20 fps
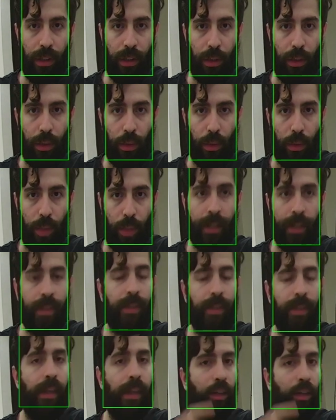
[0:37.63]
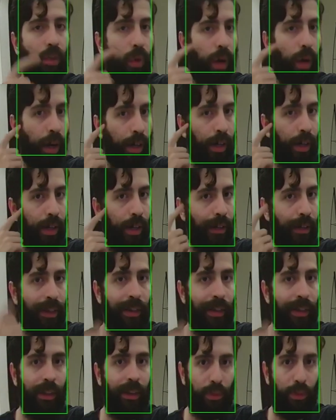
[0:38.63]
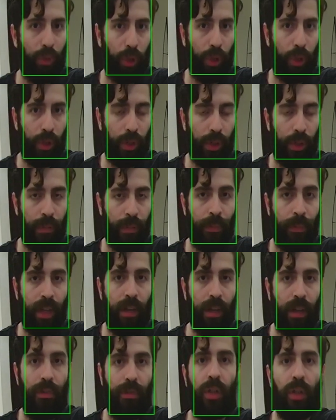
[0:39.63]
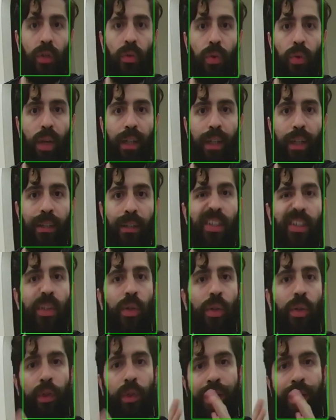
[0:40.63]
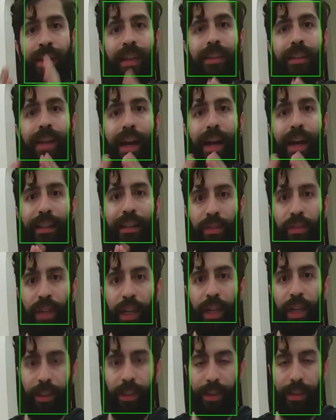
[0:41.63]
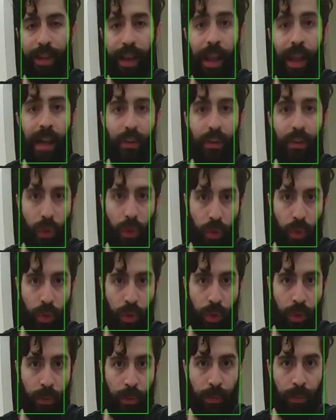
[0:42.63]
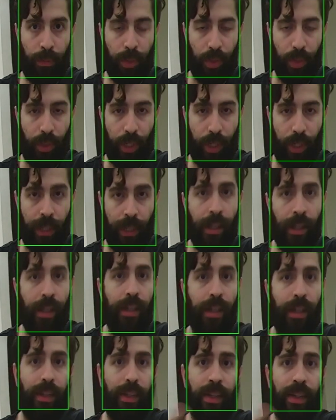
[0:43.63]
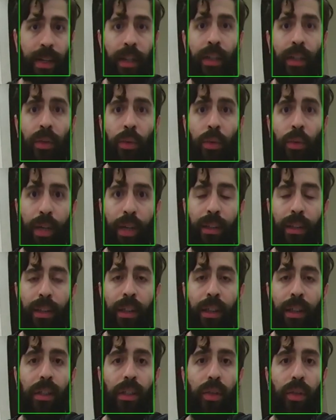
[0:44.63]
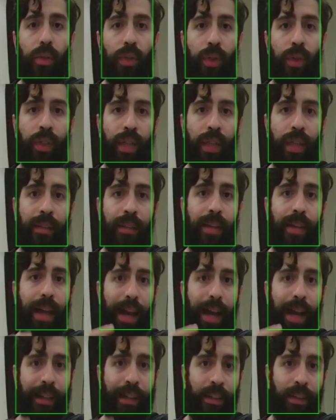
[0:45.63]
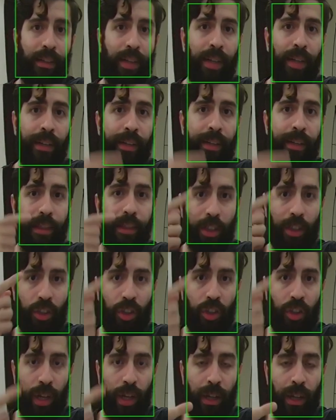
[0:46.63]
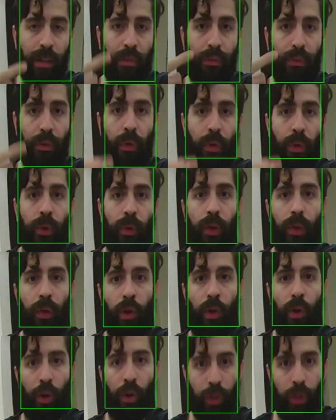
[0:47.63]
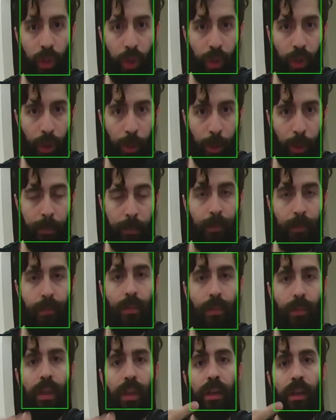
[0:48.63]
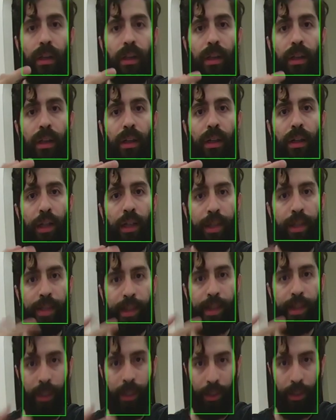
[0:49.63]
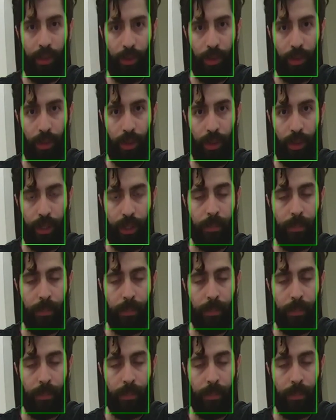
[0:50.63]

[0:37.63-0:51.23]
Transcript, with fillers: ways that you are not hearing the voice. First one, you did not activate the live audio, okay. The second one, you did not activate the channel for audio listening, okay,